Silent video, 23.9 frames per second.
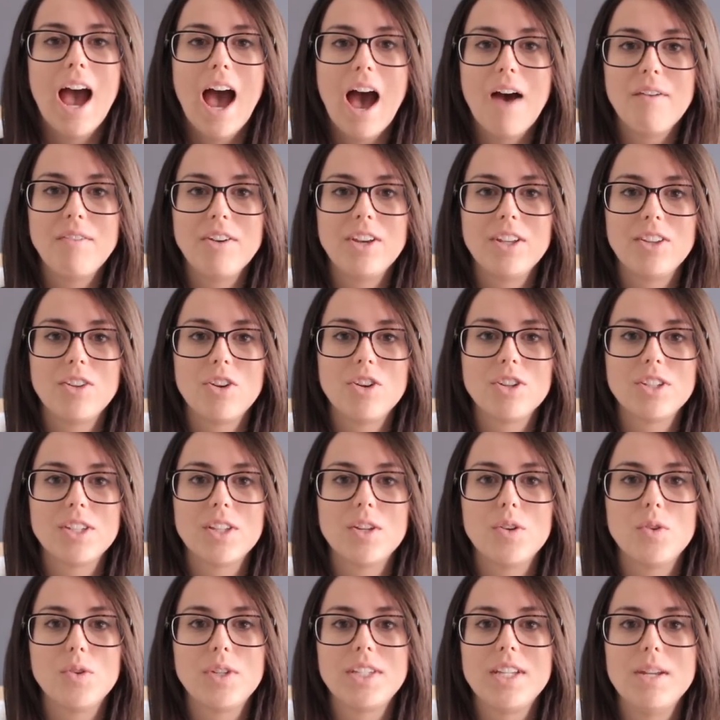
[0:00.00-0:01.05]
having those
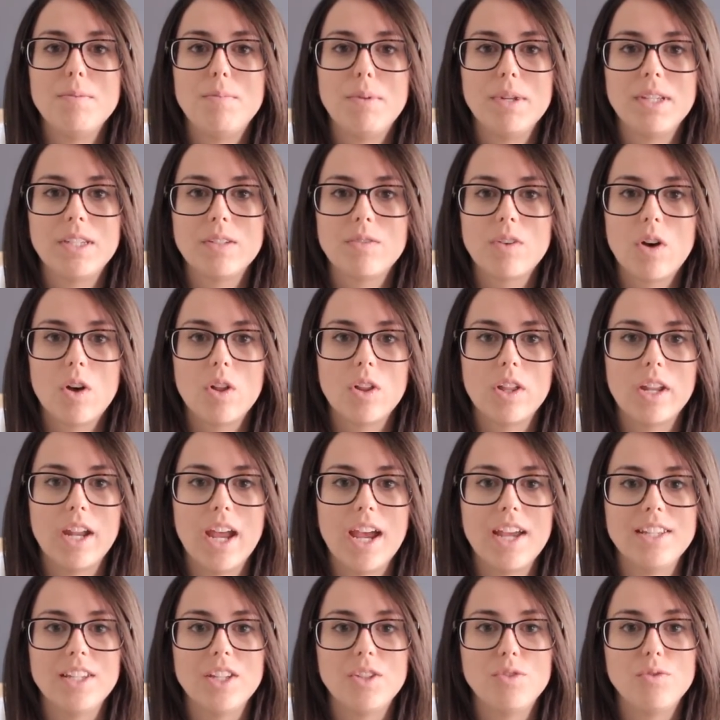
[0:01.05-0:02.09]
little snippets of
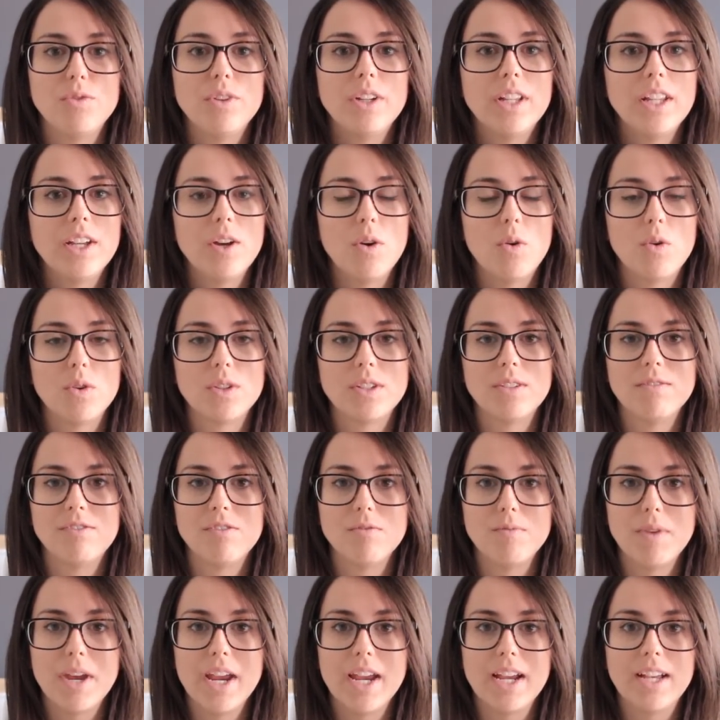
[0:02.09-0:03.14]
holidays is really awesome for
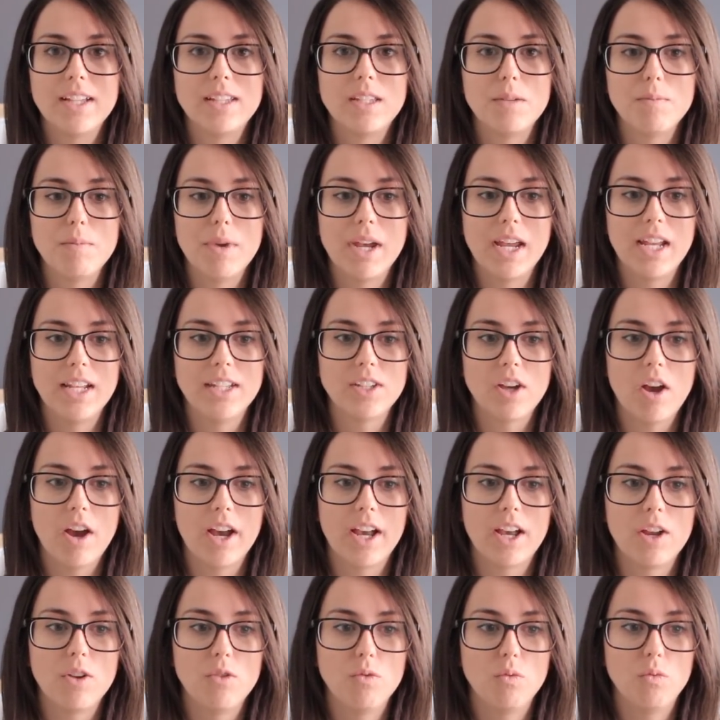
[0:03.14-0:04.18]
me because it means I
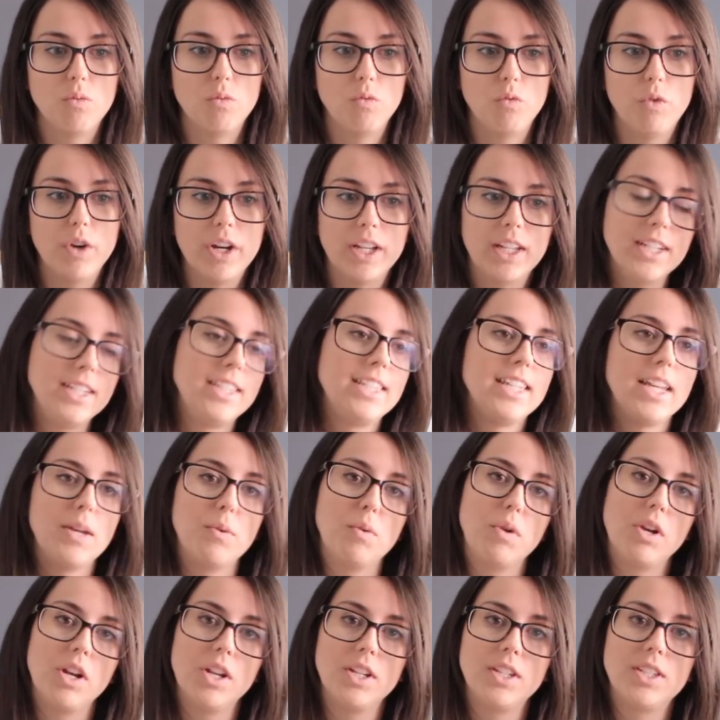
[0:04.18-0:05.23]
can really see
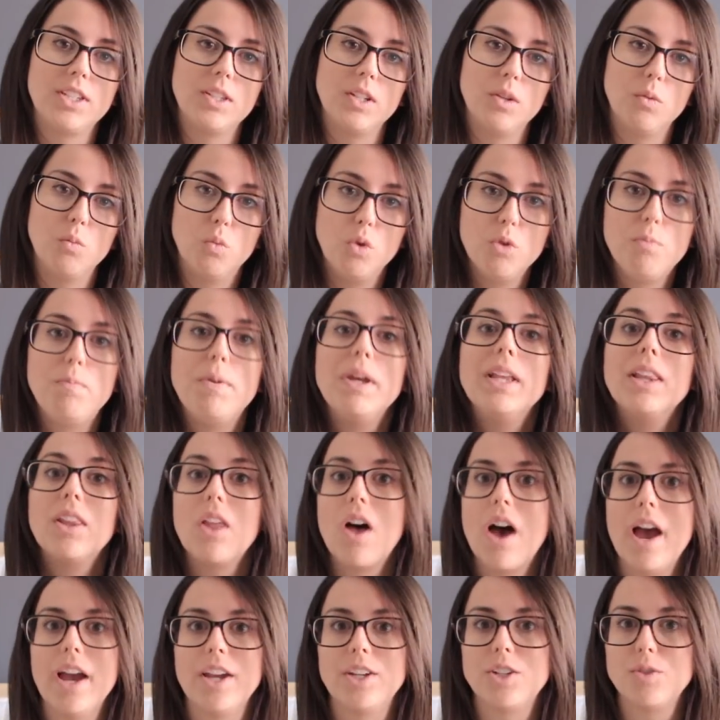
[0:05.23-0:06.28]
what it would be
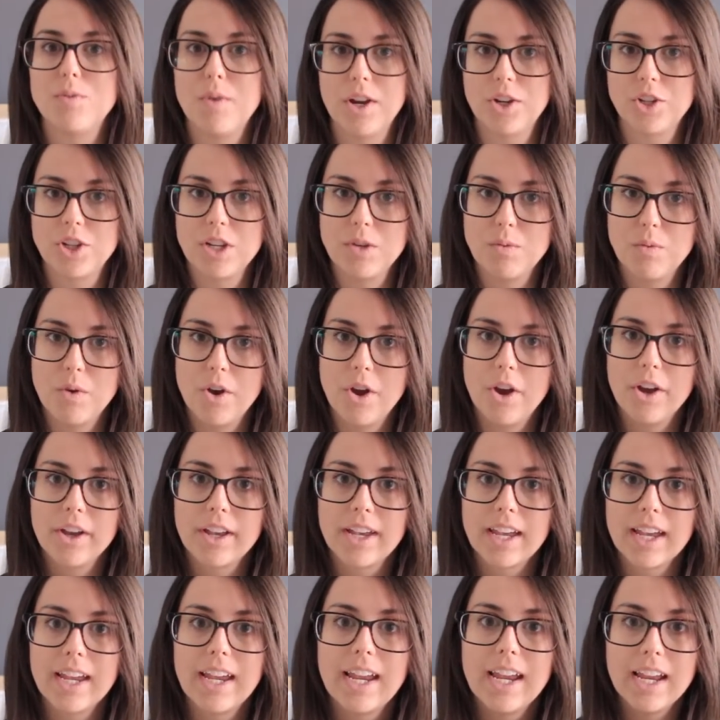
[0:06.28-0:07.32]
like to actually
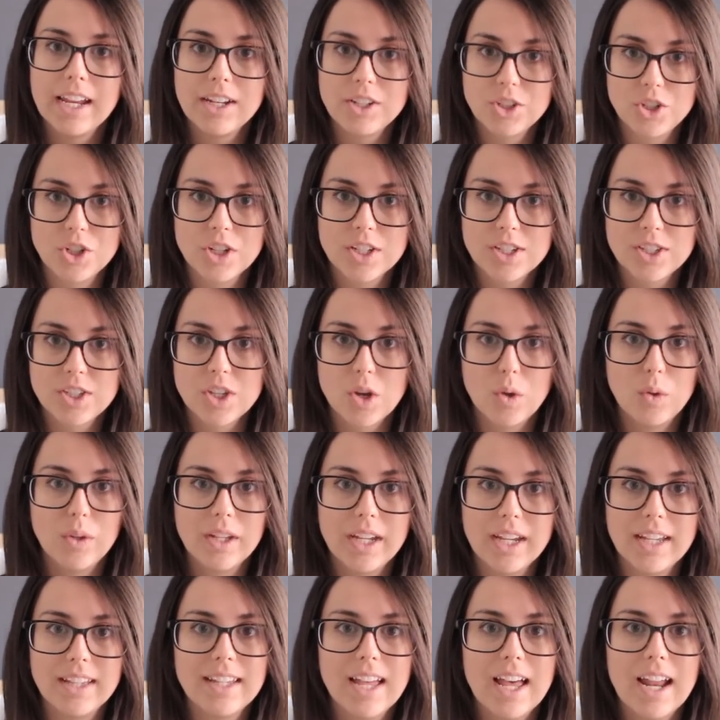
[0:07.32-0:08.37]
work just
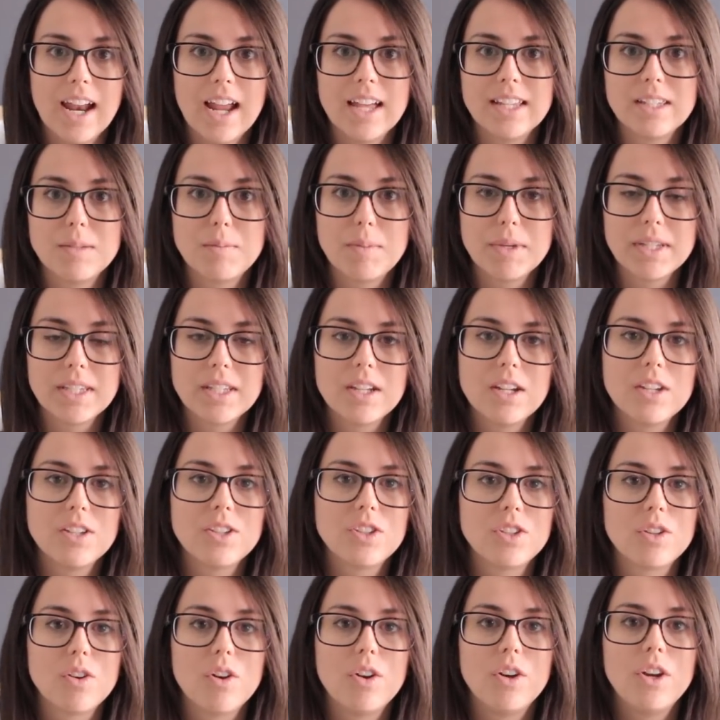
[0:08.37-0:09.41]
solely in that as a business.
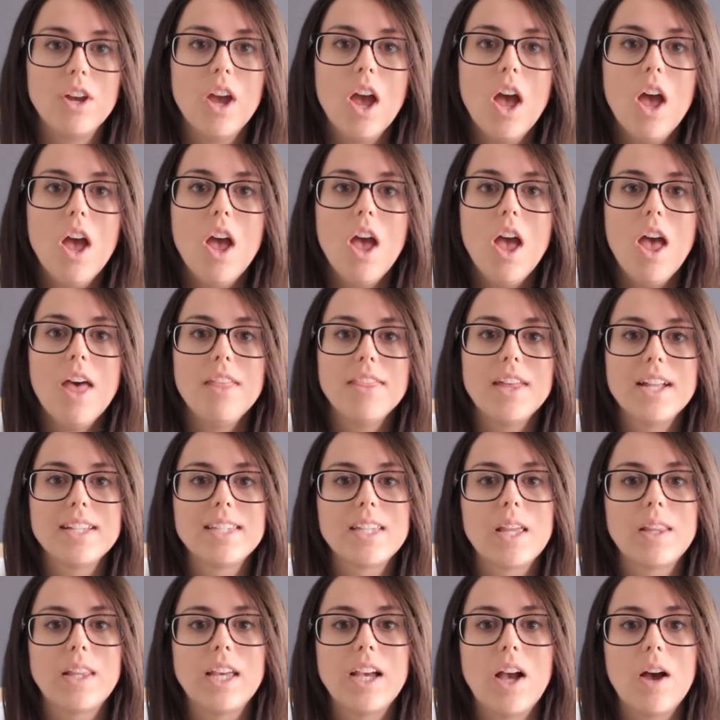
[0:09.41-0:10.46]
So that's
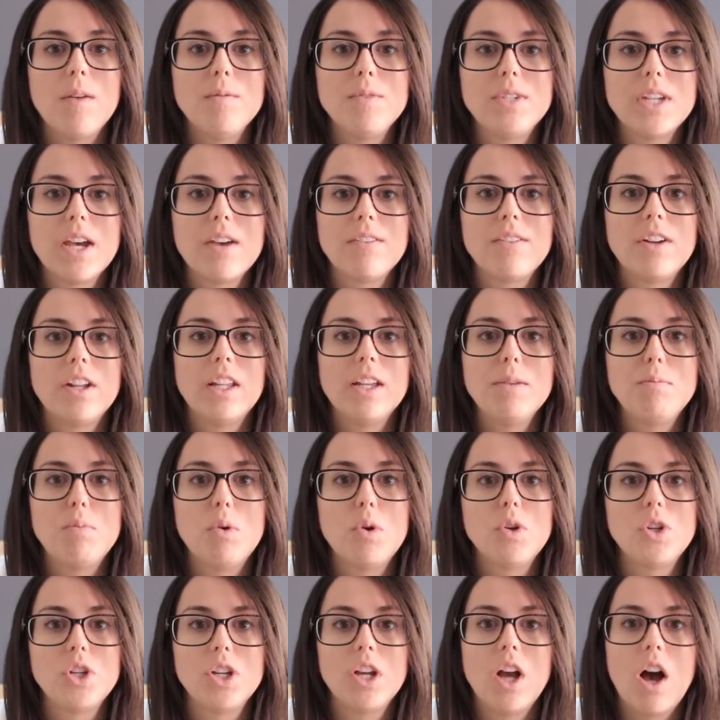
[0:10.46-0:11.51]
something I'm definitely
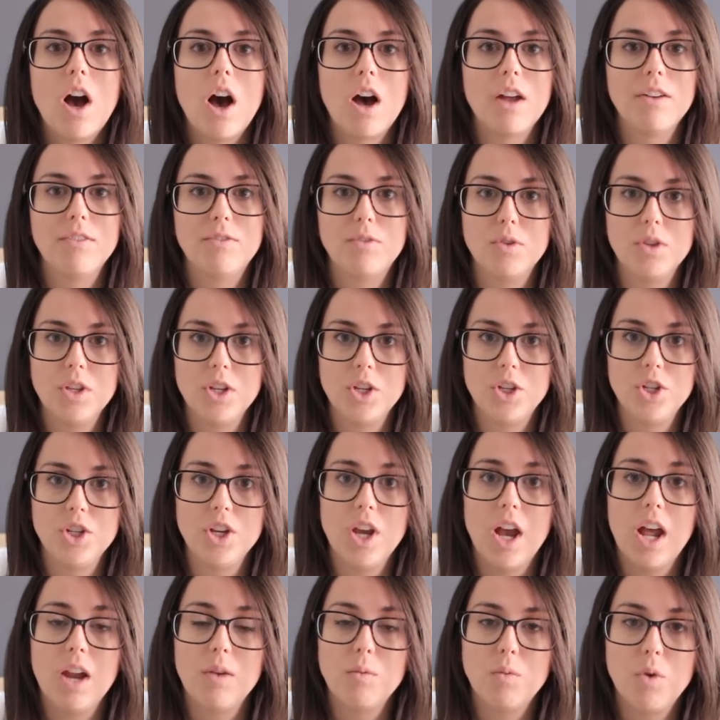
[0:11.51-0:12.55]
pushing hard for this
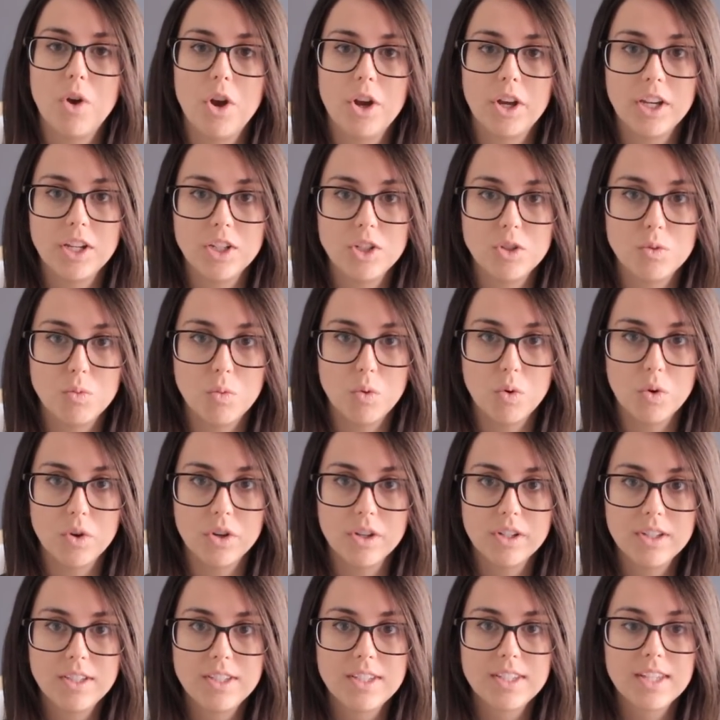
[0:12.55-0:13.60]
year and working
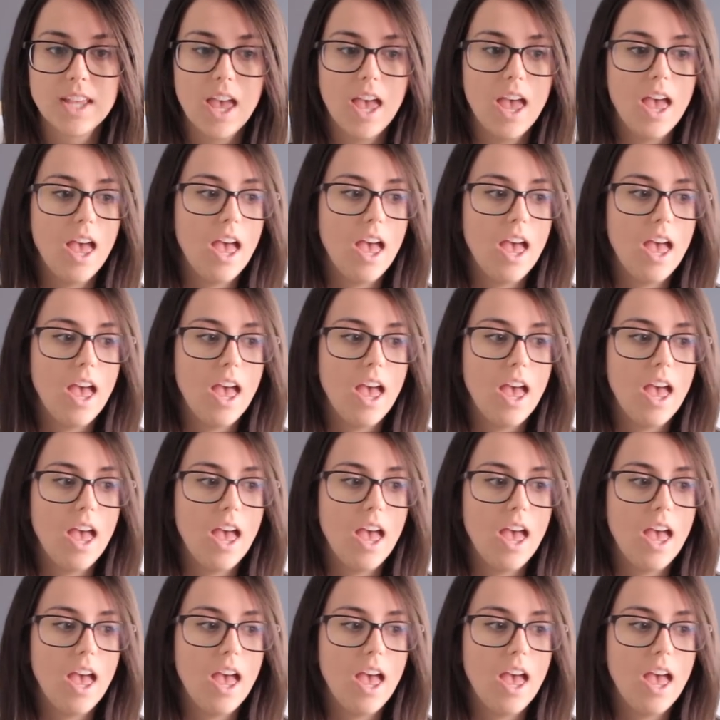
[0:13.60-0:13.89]
towards.